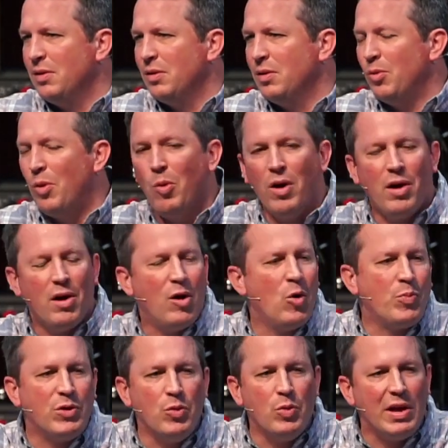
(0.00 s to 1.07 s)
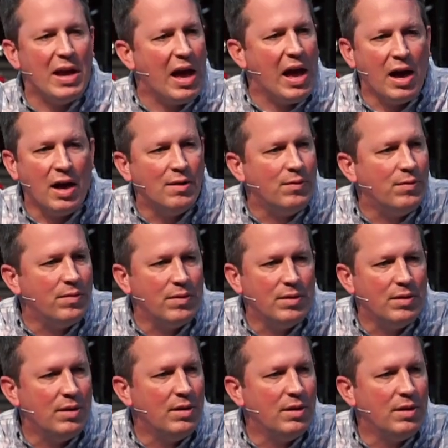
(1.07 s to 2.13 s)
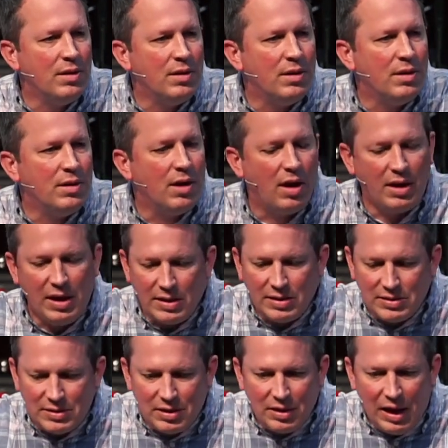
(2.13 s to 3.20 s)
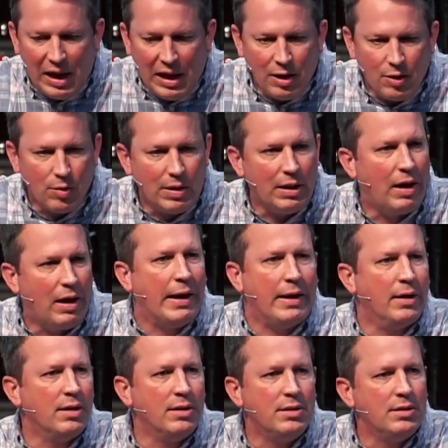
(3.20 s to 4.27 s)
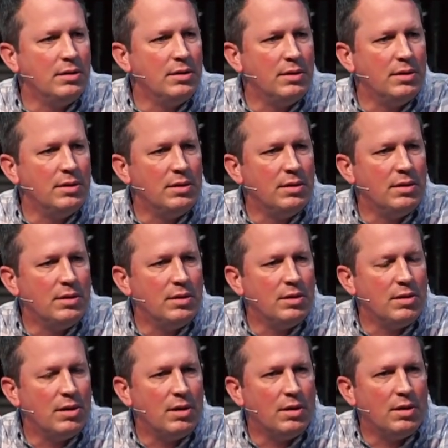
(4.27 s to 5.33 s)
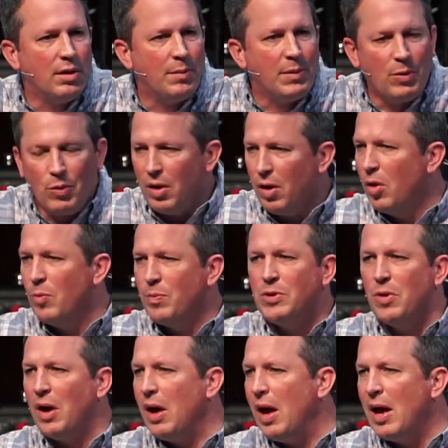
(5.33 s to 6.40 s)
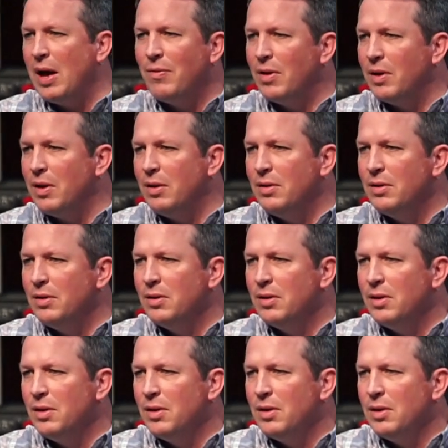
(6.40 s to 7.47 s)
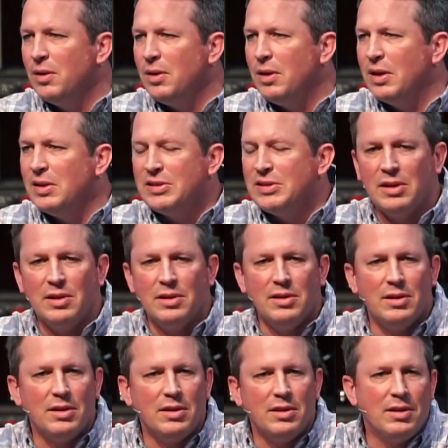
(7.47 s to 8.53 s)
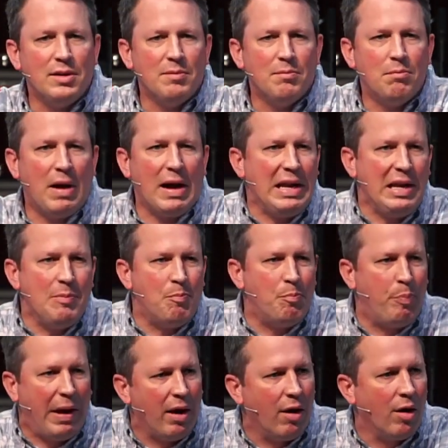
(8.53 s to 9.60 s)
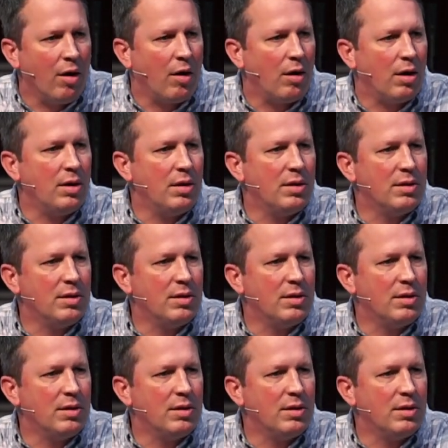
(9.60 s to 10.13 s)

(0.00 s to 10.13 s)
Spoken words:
well, what hope do we have against an angry lion? I mean, what hope do I have against a mighty bear?